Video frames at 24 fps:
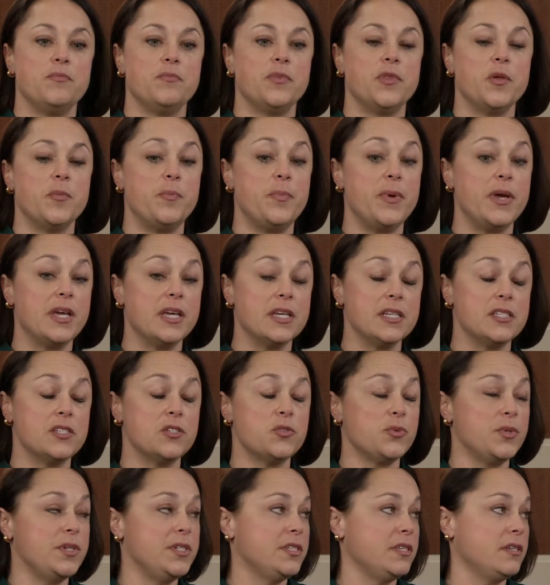the
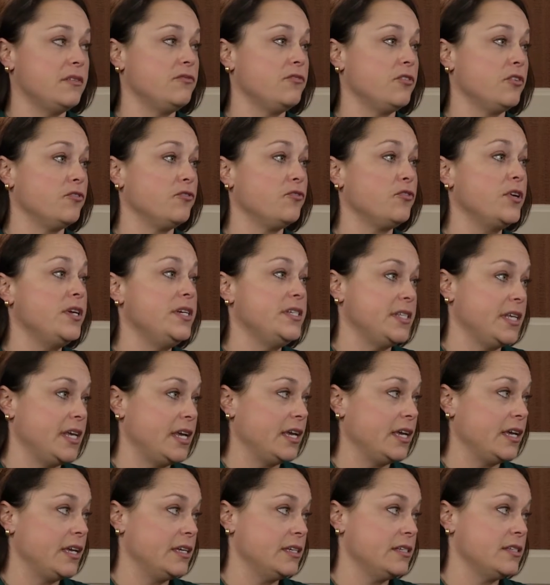biggest reason for
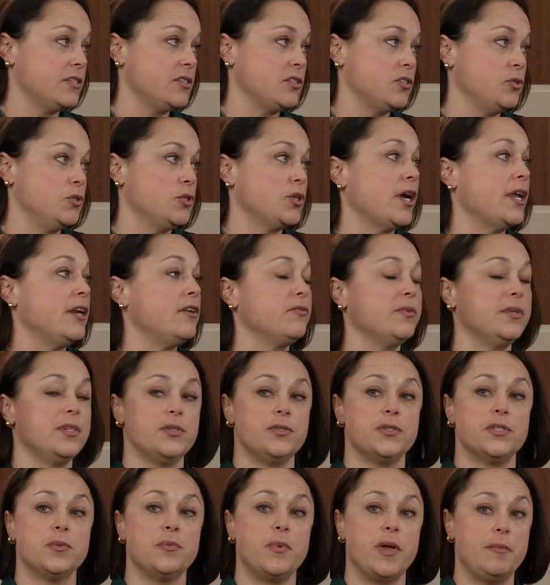freezing is to try to
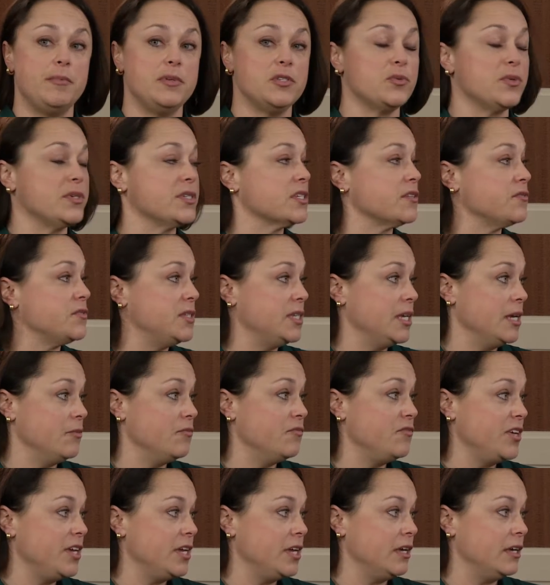reduce the baby's risk of
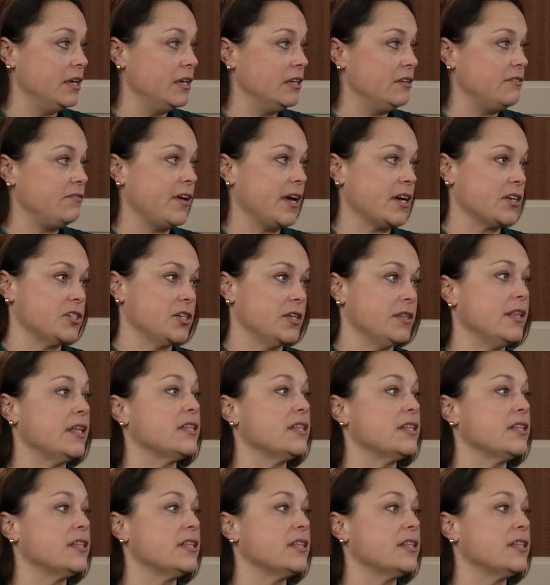CMV infection.